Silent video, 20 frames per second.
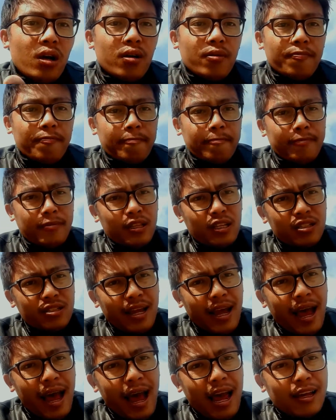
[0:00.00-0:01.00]
This
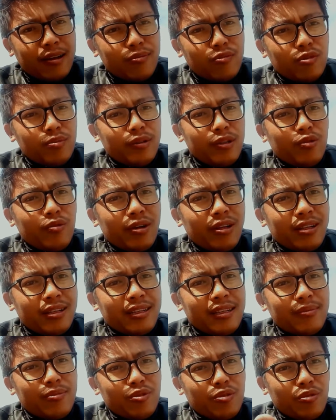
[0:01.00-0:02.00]
iMovie will
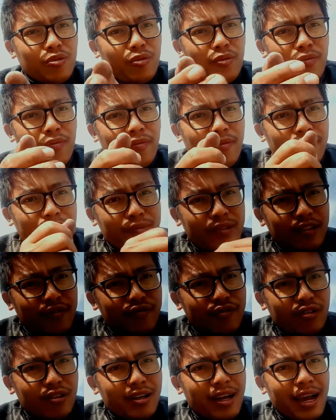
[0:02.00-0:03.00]
give you
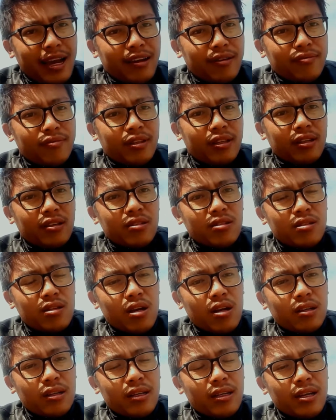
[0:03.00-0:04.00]
different kind of things.
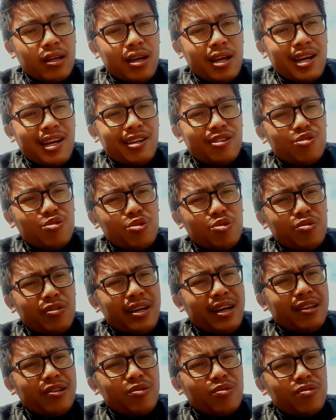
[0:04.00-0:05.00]
Okay, so you
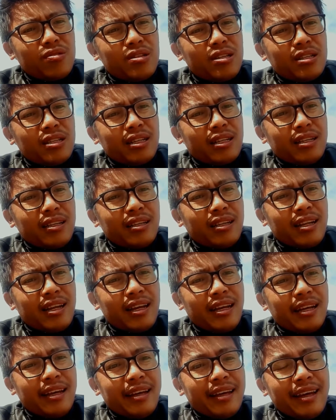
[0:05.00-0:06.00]
can use it in
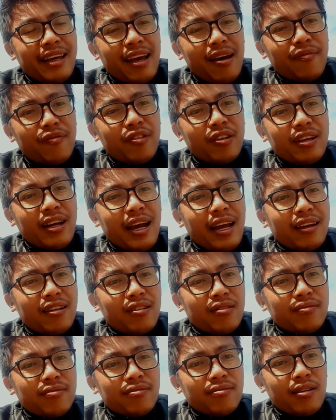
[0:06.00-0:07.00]
every kind
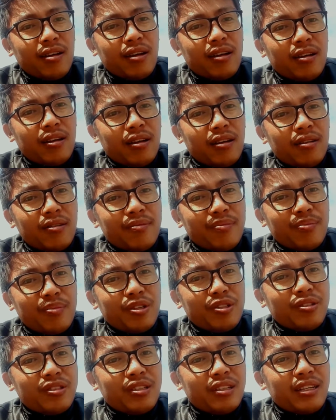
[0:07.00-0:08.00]
of
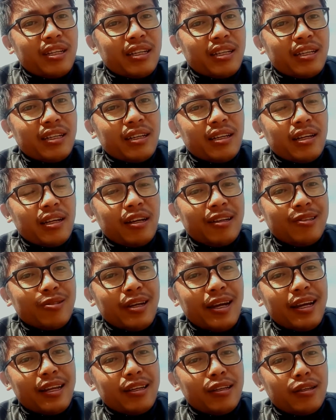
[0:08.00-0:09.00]
video editing. You
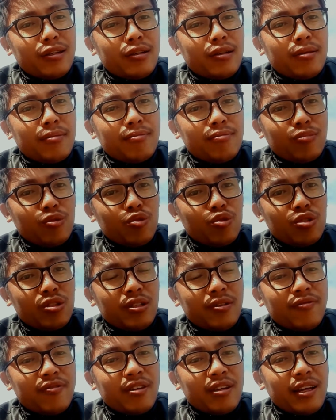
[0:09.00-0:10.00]
can use
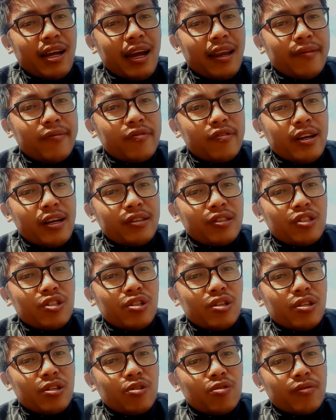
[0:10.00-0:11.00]
different kind of
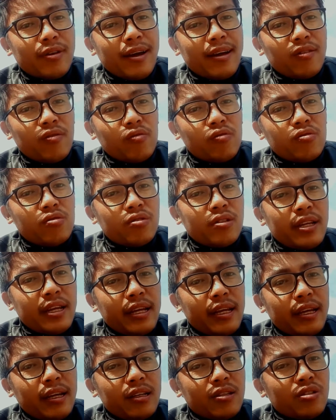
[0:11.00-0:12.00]
transition, you can use
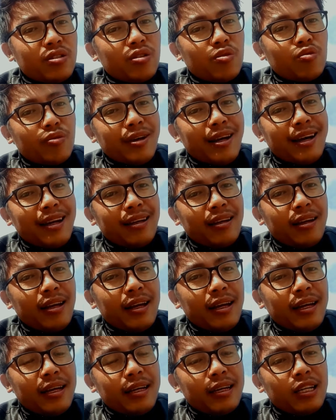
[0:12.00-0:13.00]
text, you can
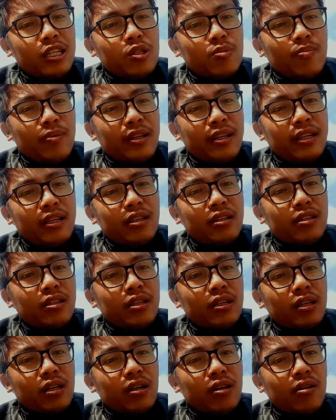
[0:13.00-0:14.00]

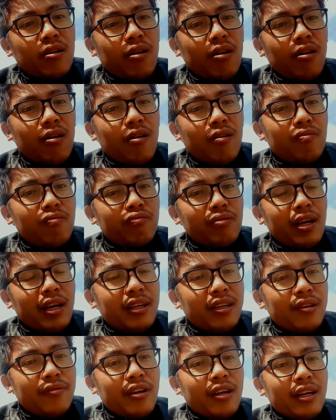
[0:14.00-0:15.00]
split, crop, and
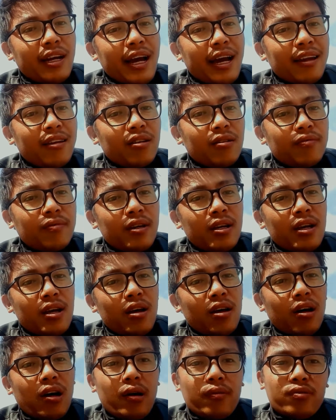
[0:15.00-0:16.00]
different kind of
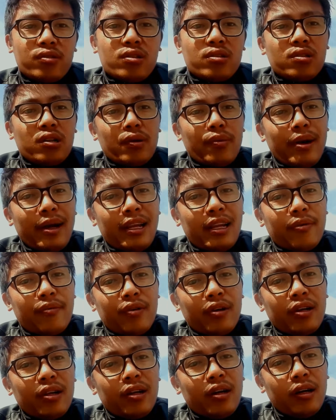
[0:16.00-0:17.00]
options
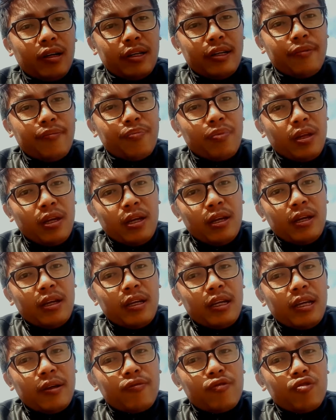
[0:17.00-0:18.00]
available. Okay,
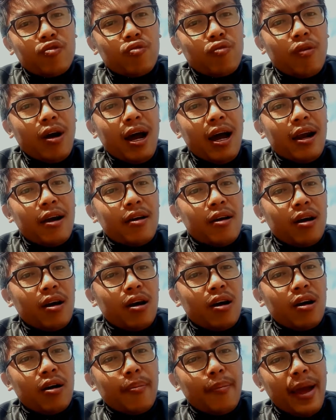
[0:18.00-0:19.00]
if you are
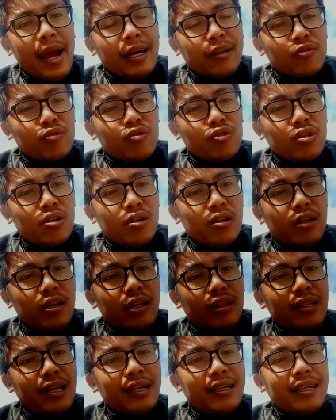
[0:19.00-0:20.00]
a Mac user,
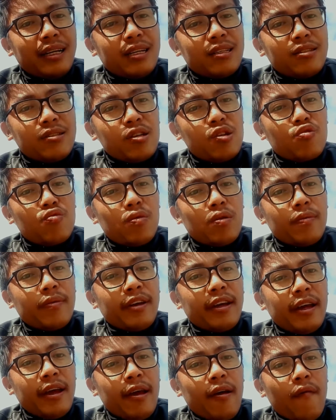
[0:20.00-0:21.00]
in that case it will
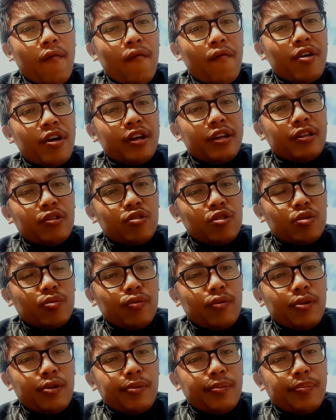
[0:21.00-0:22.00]
be very
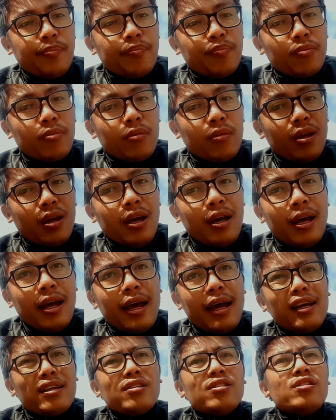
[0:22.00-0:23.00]
useful.
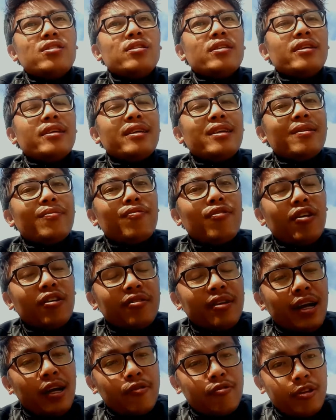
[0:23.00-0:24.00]
And for
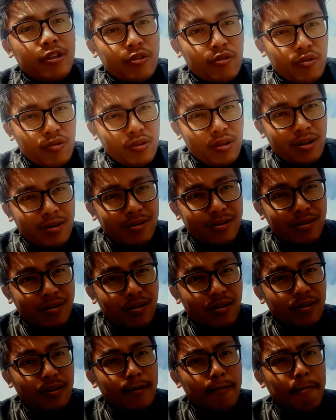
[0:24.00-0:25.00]
the Android user.
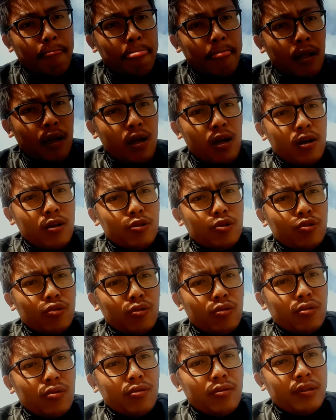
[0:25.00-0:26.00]
Okay,
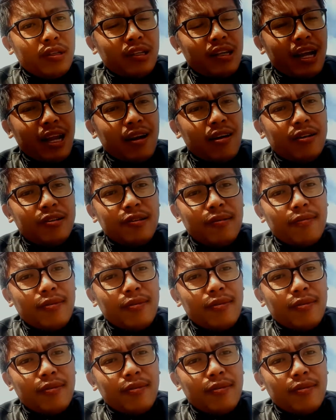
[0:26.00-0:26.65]
so there are lots